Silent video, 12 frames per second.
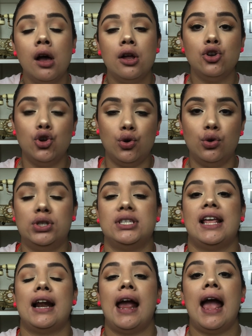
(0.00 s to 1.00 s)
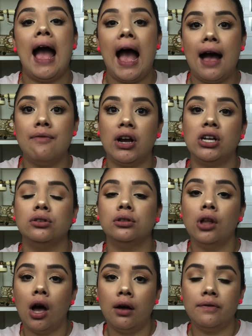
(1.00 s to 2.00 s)
nudes that I have. I
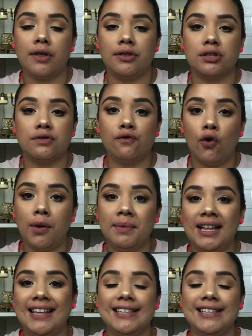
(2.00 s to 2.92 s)
love this formula.